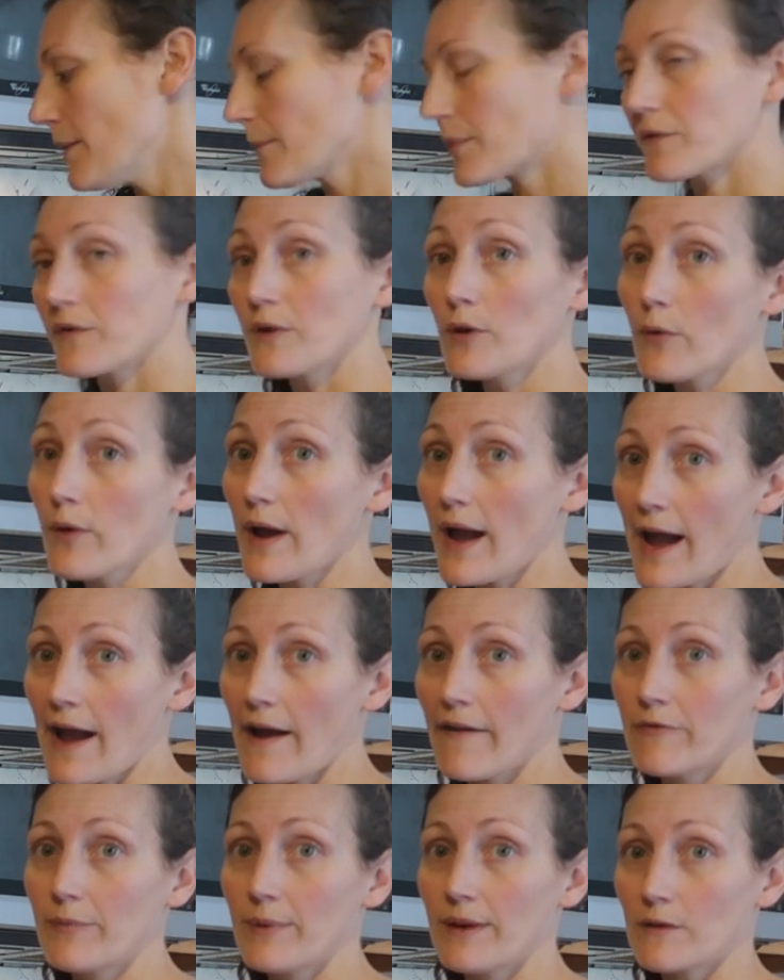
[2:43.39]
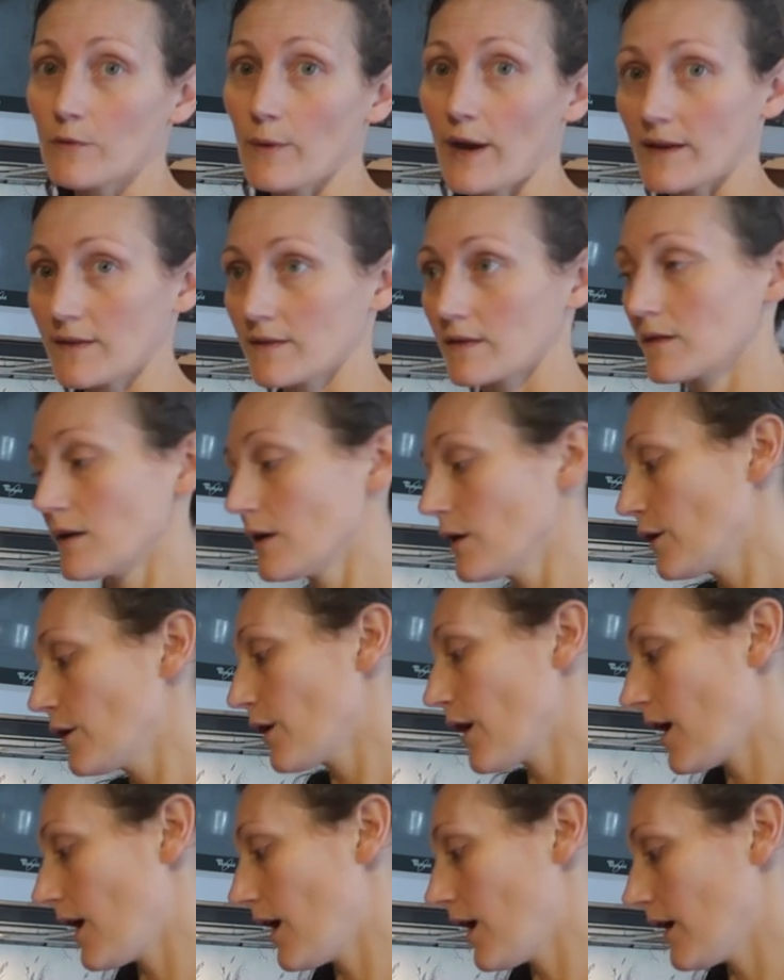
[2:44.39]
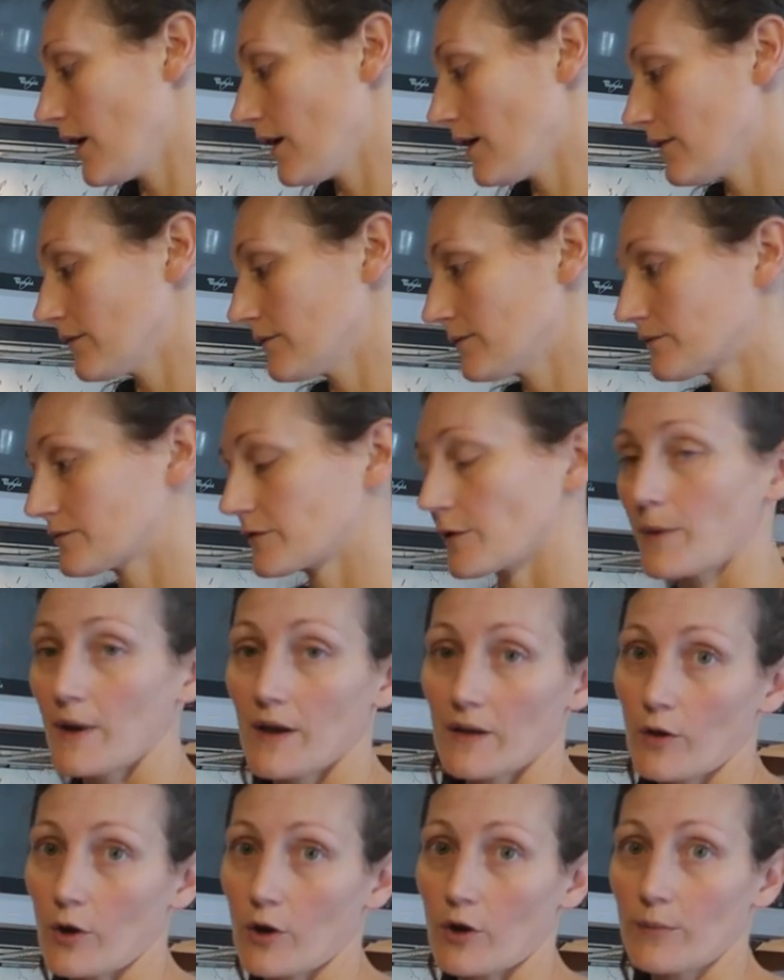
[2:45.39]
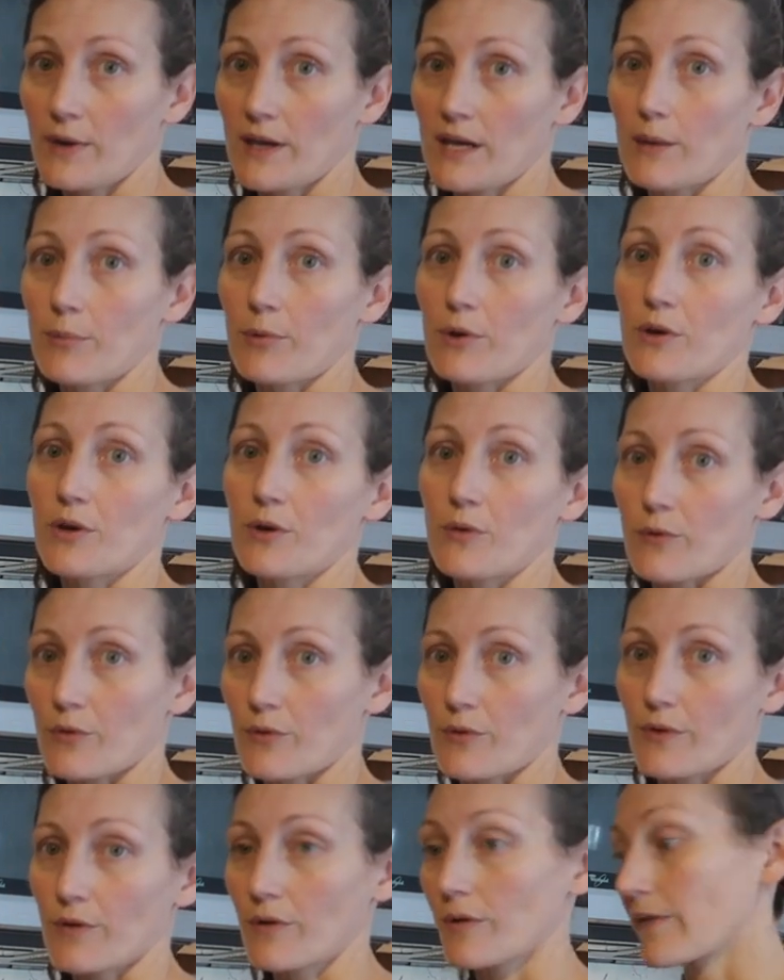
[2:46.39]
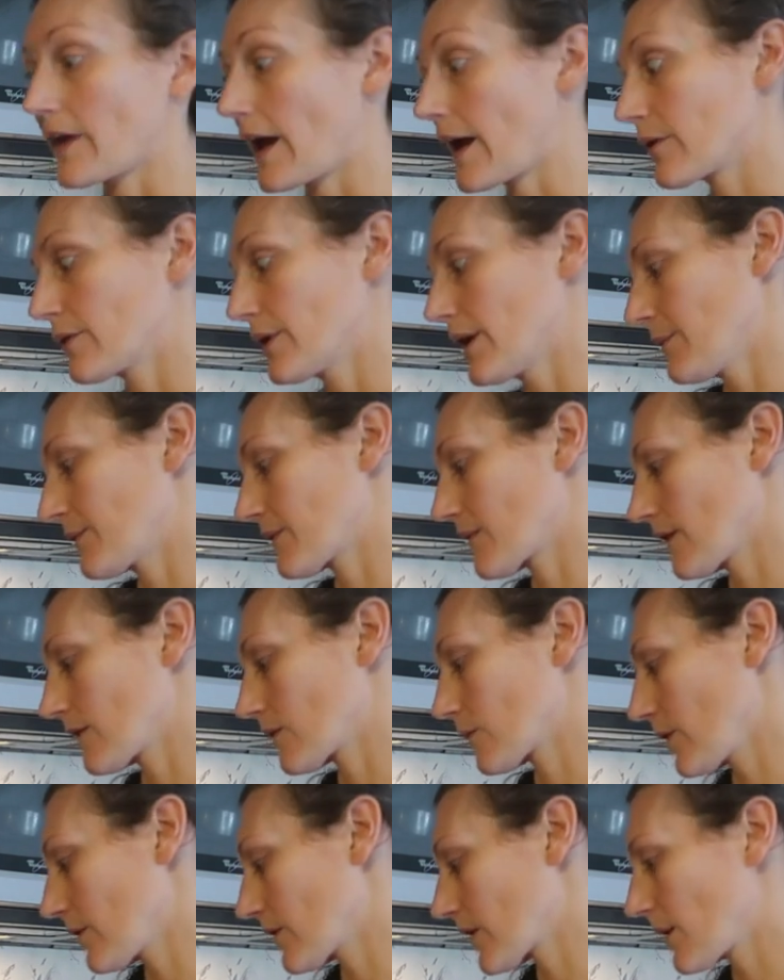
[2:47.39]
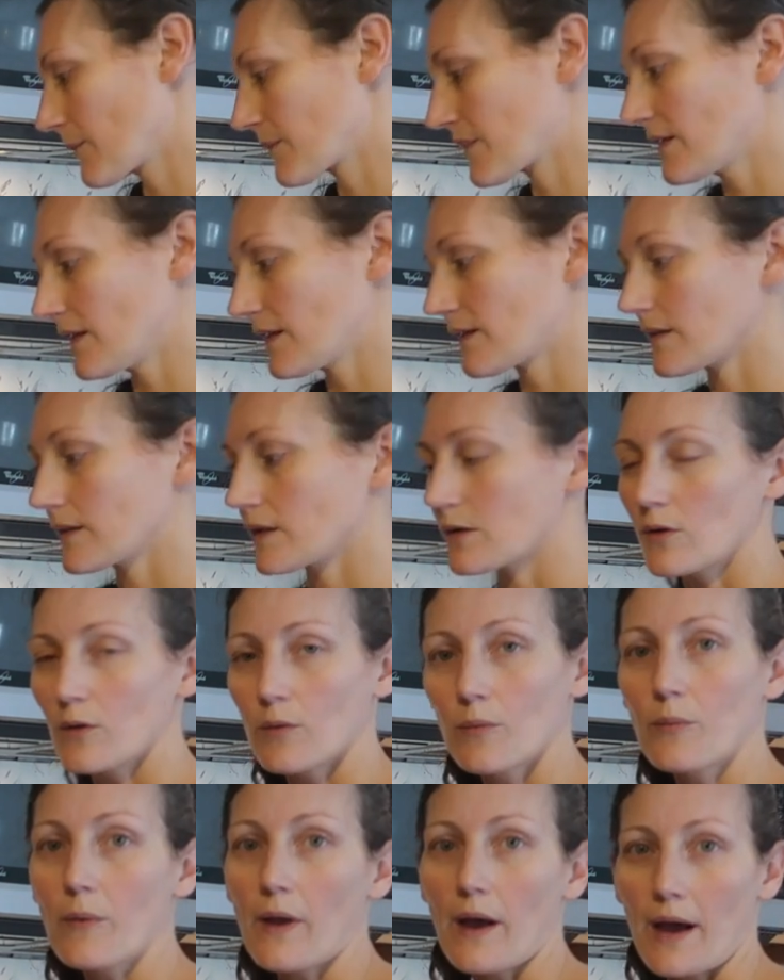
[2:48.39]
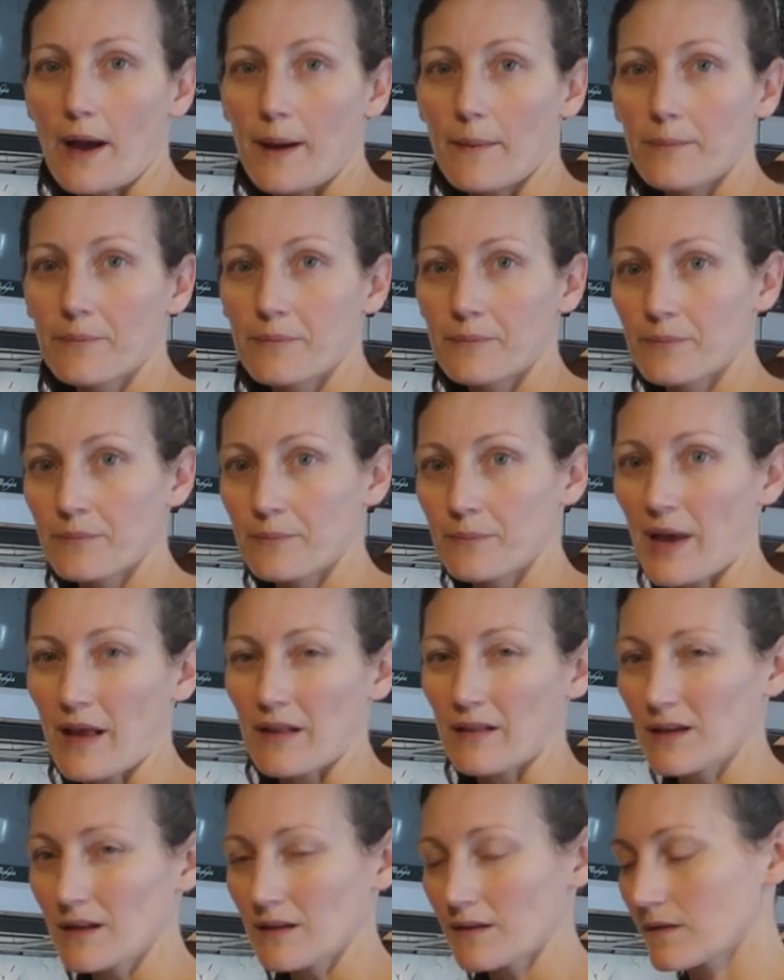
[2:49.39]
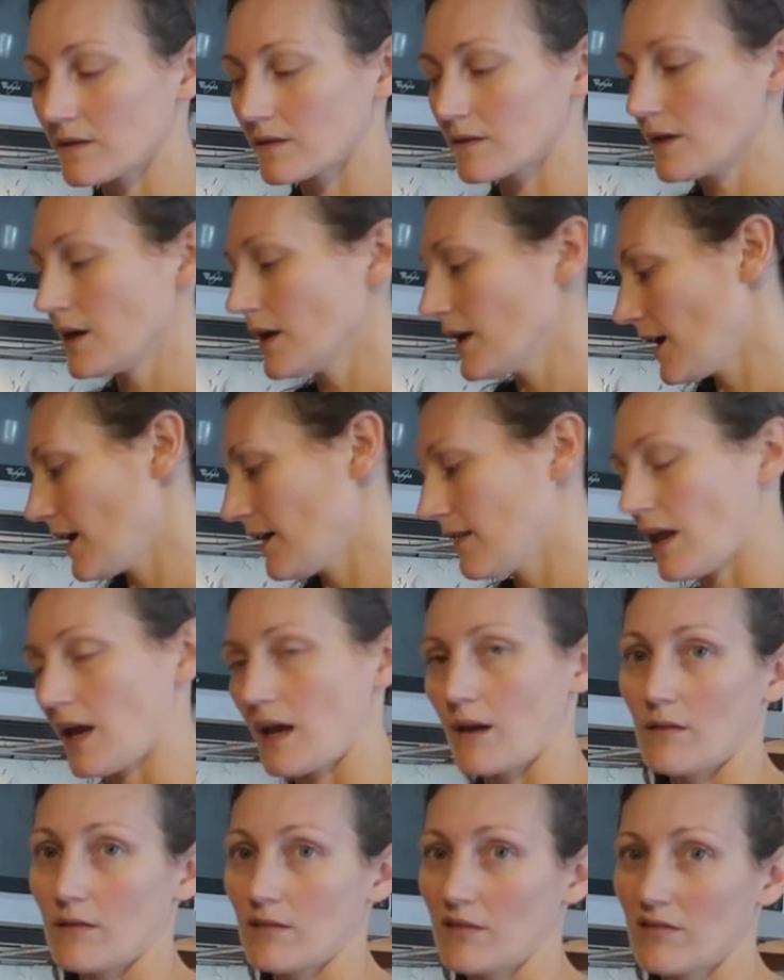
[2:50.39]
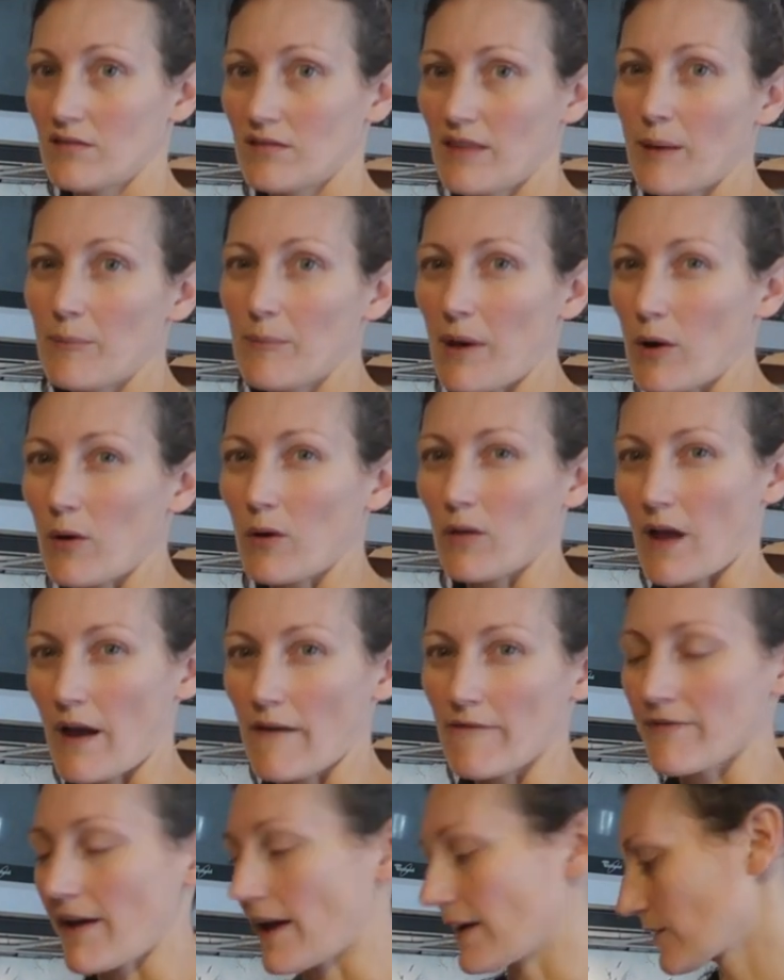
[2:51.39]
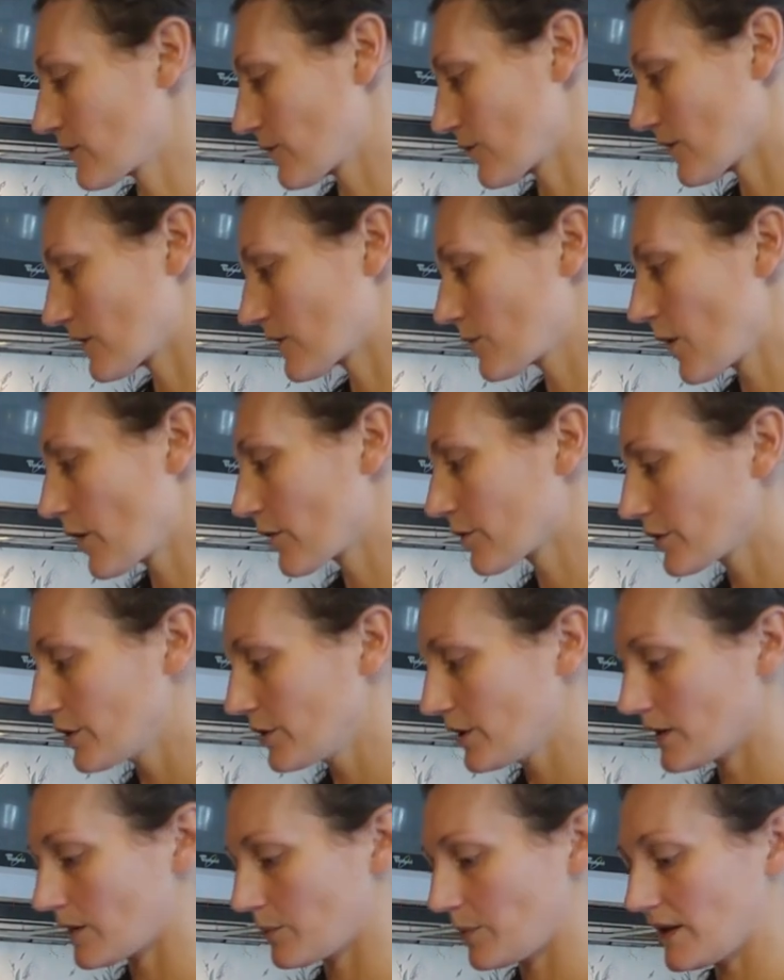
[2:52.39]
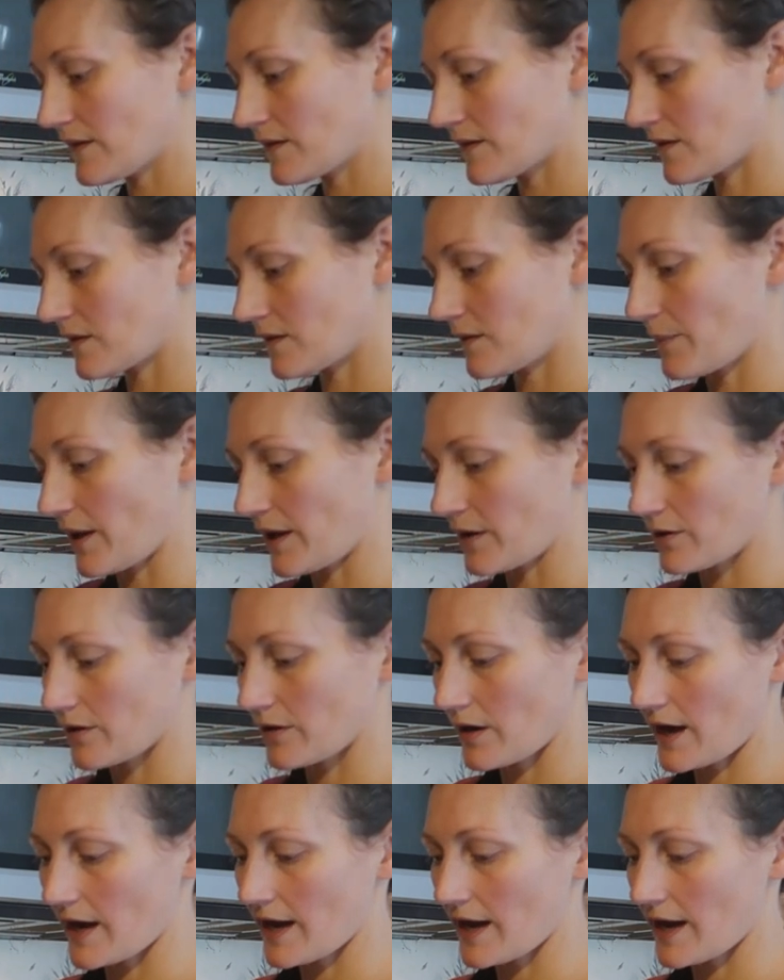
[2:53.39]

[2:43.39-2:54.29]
But if you don't have beeswax Uh, from a local beekeeper, you can order that on Amazon as well, and it comes in these little um, pellets, and they they melt a lot faster. The smaller you can get the pieces, the better.